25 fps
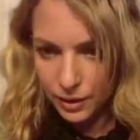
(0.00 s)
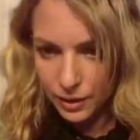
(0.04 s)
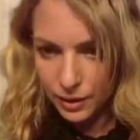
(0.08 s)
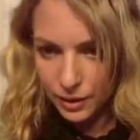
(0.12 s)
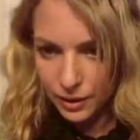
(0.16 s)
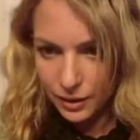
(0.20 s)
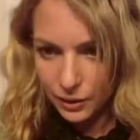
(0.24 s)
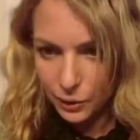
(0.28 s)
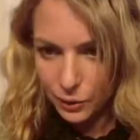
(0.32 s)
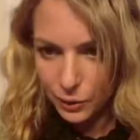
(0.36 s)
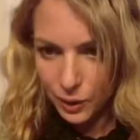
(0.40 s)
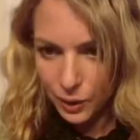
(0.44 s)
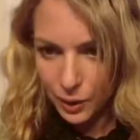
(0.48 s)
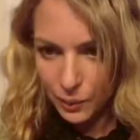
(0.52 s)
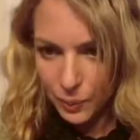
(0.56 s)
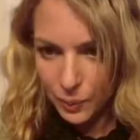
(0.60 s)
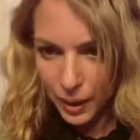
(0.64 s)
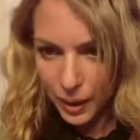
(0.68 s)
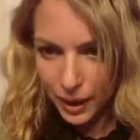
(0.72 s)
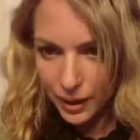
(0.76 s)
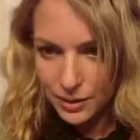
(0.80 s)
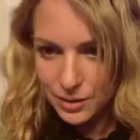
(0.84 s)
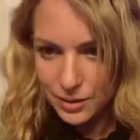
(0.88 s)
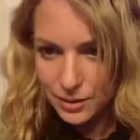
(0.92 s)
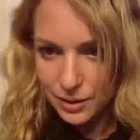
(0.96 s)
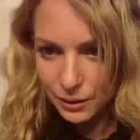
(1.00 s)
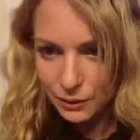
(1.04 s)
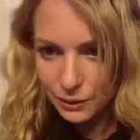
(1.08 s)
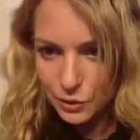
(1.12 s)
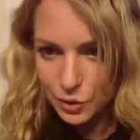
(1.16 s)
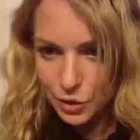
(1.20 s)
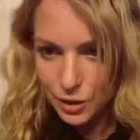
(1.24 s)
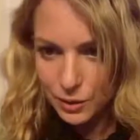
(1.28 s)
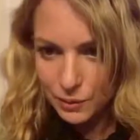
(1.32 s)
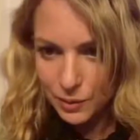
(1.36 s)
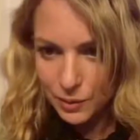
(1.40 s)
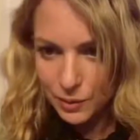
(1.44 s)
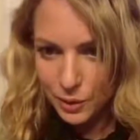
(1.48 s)
you had a past life
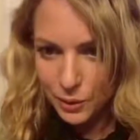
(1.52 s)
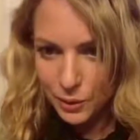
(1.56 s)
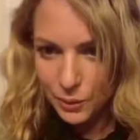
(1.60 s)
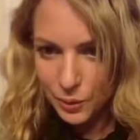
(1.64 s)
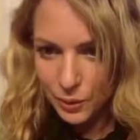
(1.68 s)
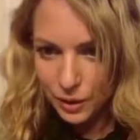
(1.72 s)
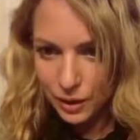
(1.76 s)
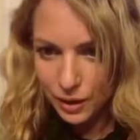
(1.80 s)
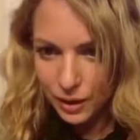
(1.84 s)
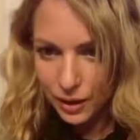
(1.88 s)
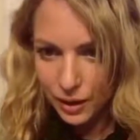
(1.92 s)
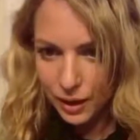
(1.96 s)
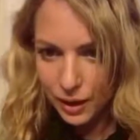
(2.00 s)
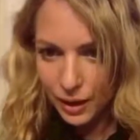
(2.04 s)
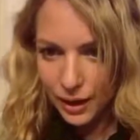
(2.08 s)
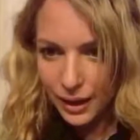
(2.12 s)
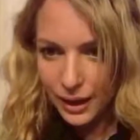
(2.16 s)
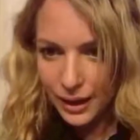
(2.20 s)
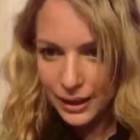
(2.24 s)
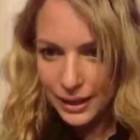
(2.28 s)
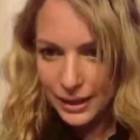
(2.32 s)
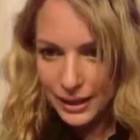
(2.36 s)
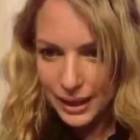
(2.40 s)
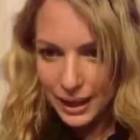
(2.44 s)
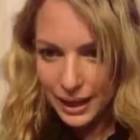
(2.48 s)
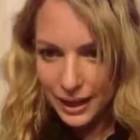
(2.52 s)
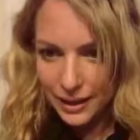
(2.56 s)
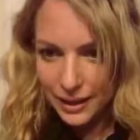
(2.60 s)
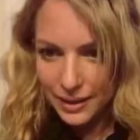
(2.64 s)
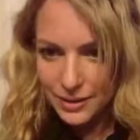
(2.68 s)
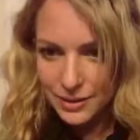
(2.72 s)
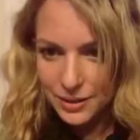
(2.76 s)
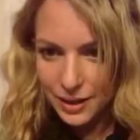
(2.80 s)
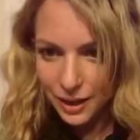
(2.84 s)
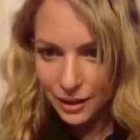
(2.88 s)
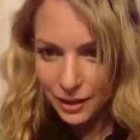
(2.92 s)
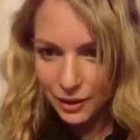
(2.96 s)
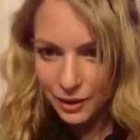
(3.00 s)
dream that you were a gay
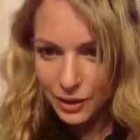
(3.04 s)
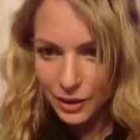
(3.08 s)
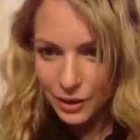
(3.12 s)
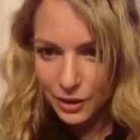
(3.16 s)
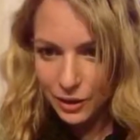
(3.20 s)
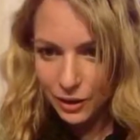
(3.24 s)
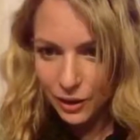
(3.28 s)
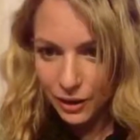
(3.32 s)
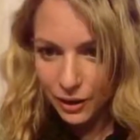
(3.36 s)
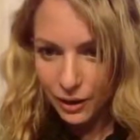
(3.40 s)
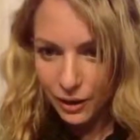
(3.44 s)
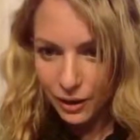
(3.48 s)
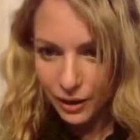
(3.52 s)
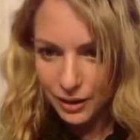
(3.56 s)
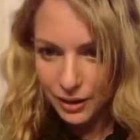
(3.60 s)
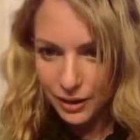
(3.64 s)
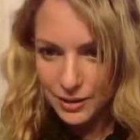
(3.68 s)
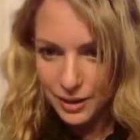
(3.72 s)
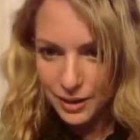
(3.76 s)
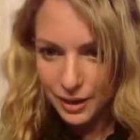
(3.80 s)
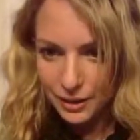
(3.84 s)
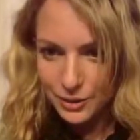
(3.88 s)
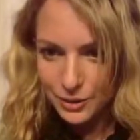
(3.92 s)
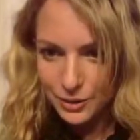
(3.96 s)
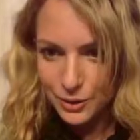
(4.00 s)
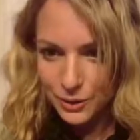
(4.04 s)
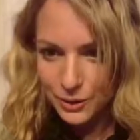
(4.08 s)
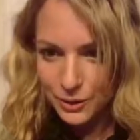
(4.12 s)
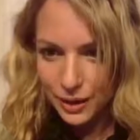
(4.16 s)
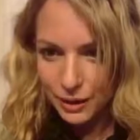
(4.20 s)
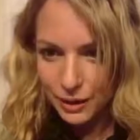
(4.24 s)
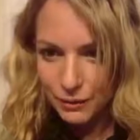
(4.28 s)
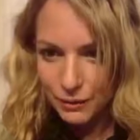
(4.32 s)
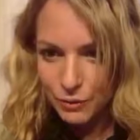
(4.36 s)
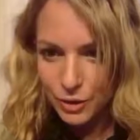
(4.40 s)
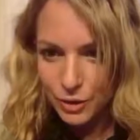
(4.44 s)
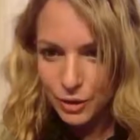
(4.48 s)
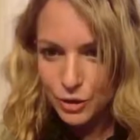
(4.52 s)
Italian architect who
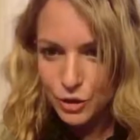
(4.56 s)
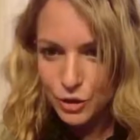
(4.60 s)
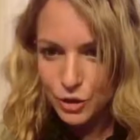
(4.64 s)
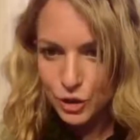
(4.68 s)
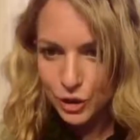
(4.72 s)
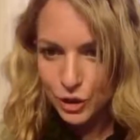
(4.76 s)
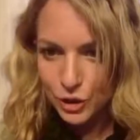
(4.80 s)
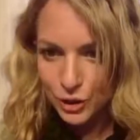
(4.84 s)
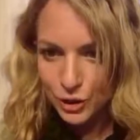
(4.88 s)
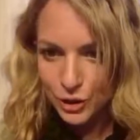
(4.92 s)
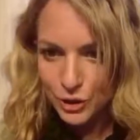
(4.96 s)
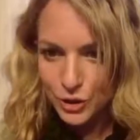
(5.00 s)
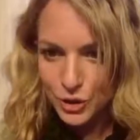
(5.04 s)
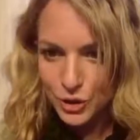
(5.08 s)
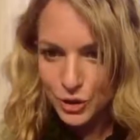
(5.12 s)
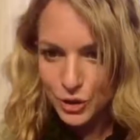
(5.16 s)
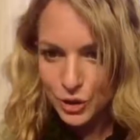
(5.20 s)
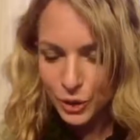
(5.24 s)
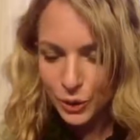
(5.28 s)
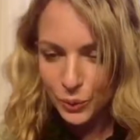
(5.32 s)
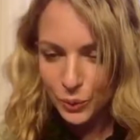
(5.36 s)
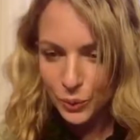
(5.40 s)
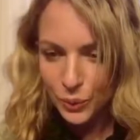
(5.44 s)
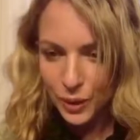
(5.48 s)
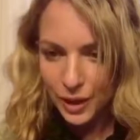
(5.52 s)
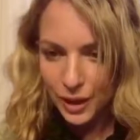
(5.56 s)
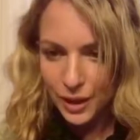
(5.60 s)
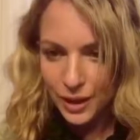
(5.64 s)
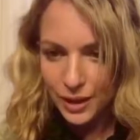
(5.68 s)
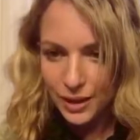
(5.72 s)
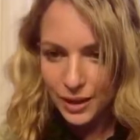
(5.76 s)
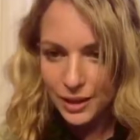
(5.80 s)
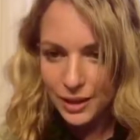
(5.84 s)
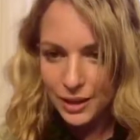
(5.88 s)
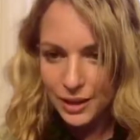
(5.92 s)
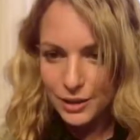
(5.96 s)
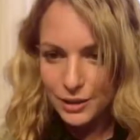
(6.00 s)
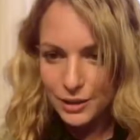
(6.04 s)
gave the church
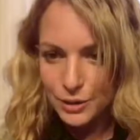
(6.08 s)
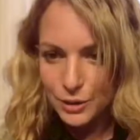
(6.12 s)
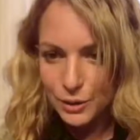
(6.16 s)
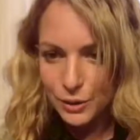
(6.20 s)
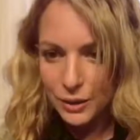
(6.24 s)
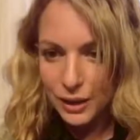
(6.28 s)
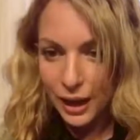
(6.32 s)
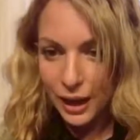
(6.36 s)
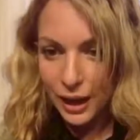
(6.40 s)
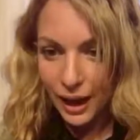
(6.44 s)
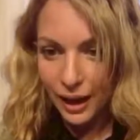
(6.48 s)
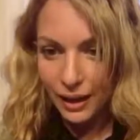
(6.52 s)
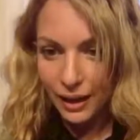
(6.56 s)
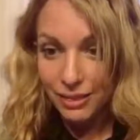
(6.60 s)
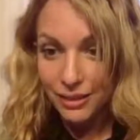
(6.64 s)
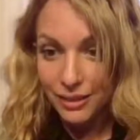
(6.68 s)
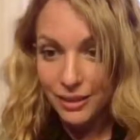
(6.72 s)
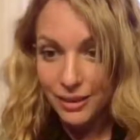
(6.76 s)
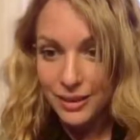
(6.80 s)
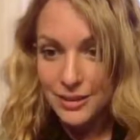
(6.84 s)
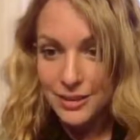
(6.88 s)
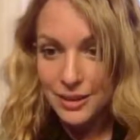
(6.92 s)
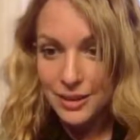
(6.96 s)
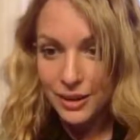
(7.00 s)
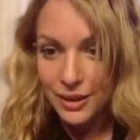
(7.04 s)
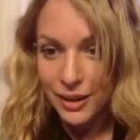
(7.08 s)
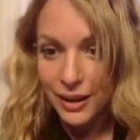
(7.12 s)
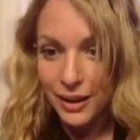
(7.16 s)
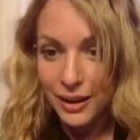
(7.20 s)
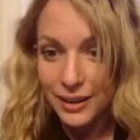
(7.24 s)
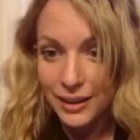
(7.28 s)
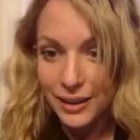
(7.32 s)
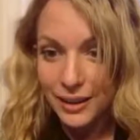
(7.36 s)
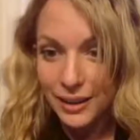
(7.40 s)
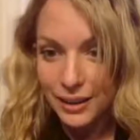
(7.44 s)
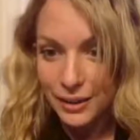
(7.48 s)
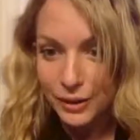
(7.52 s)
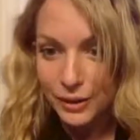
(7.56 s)
away to Catholics and got
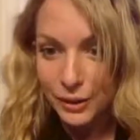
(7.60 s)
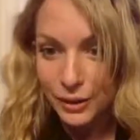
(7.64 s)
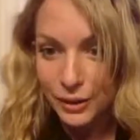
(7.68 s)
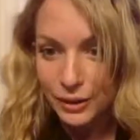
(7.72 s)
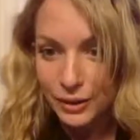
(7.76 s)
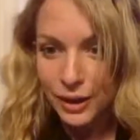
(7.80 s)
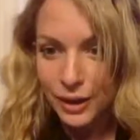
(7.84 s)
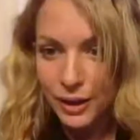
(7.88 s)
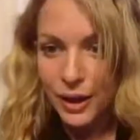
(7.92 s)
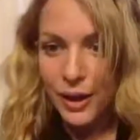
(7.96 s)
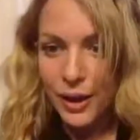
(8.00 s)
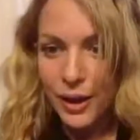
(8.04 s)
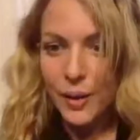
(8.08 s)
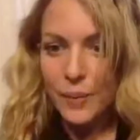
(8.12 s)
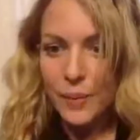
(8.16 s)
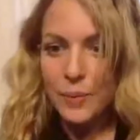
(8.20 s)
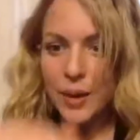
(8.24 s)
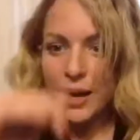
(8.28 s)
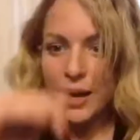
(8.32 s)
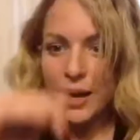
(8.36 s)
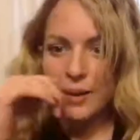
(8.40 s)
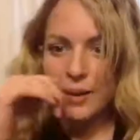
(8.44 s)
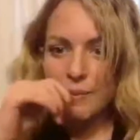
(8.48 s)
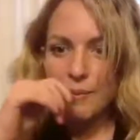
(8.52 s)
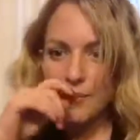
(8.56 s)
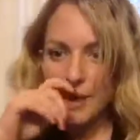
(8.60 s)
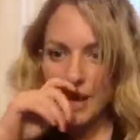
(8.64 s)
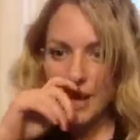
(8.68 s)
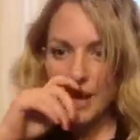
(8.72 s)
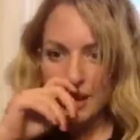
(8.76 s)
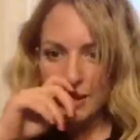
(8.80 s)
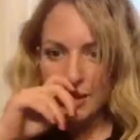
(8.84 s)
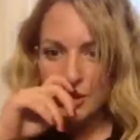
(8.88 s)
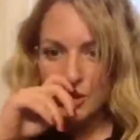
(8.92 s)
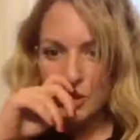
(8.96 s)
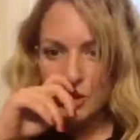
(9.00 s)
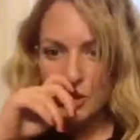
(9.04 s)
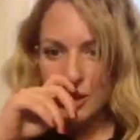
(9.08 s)
killed by a
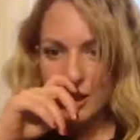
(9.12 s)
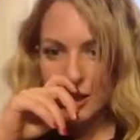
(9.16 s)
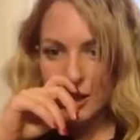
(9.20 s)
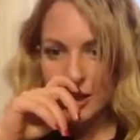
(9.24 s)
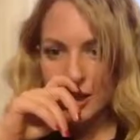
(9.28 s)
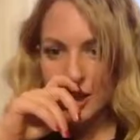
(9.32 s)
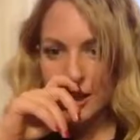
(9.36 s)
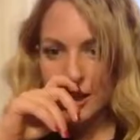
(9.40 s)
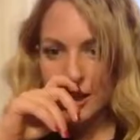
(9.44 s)
Medici.